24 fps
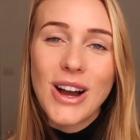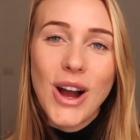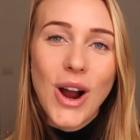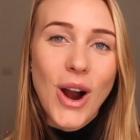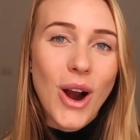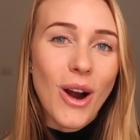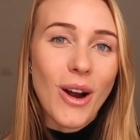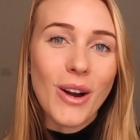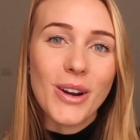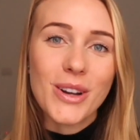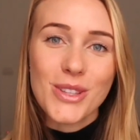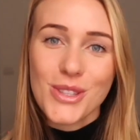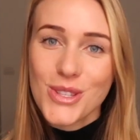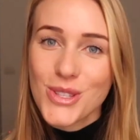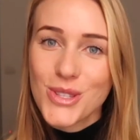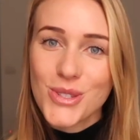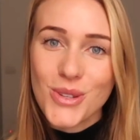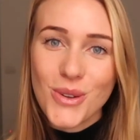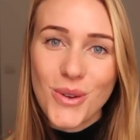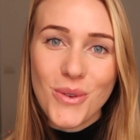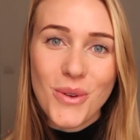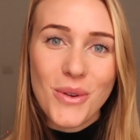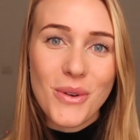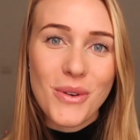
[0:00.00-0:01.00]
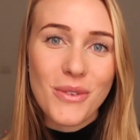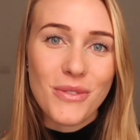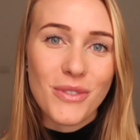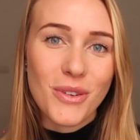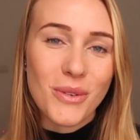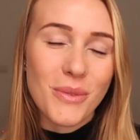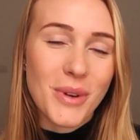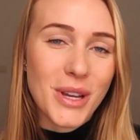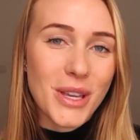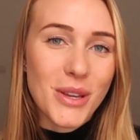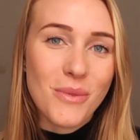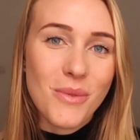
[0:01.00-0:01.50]
heart and soul
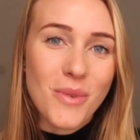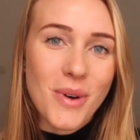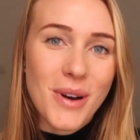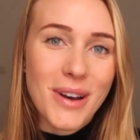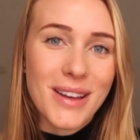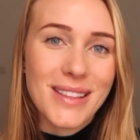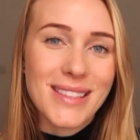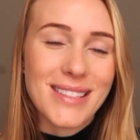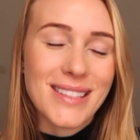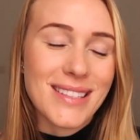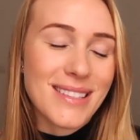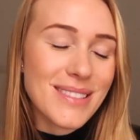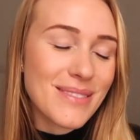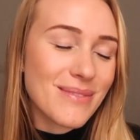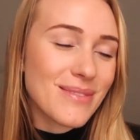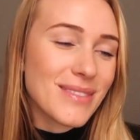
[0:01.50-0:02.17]
for what you want,